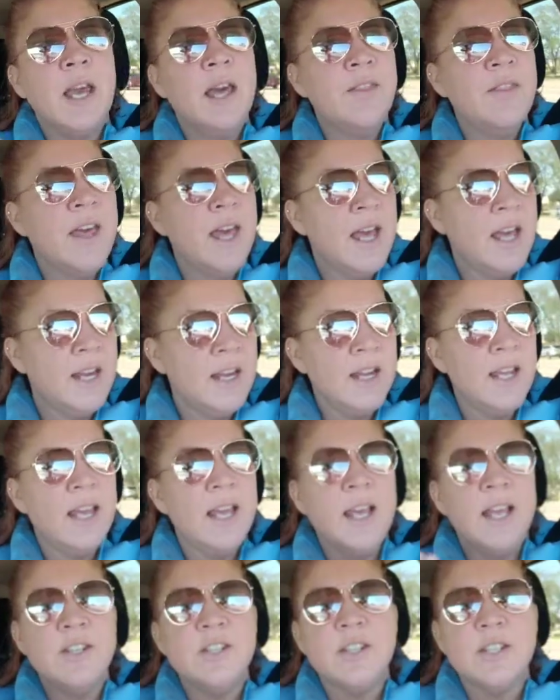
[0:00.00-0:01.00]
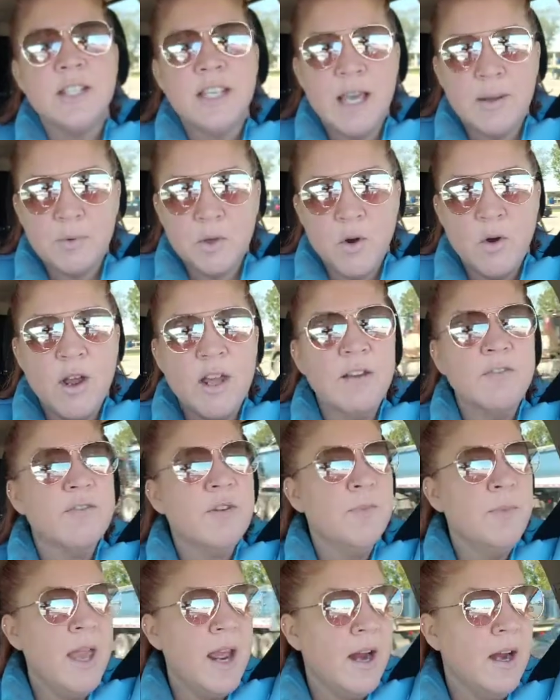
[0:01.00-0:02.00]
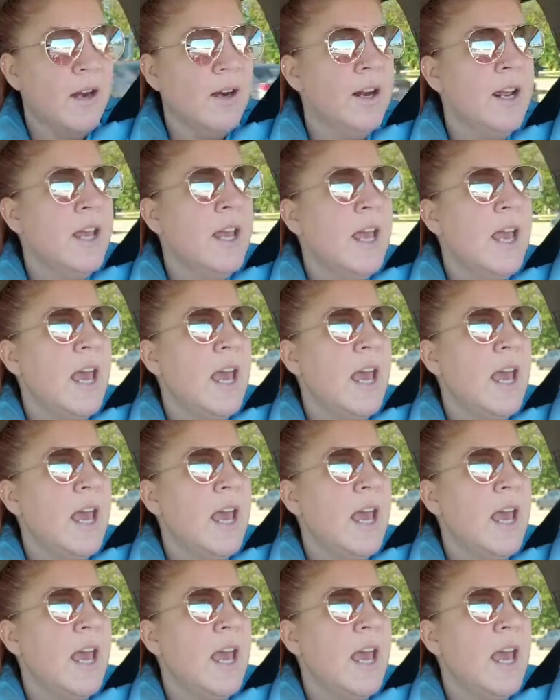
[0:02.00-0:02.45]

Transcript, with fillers: And then it just kept going from there.